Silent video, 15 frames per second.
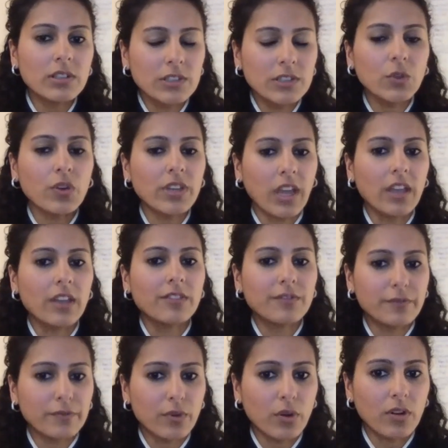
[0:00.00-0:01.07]
is okay
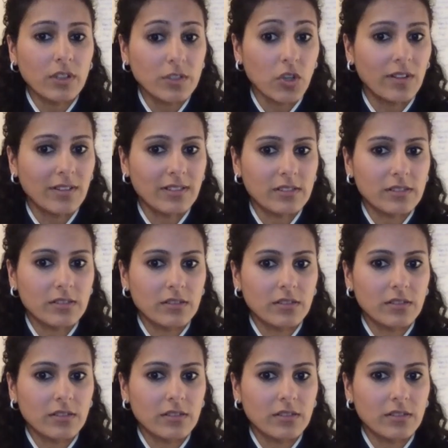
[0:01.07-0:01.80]
for adults.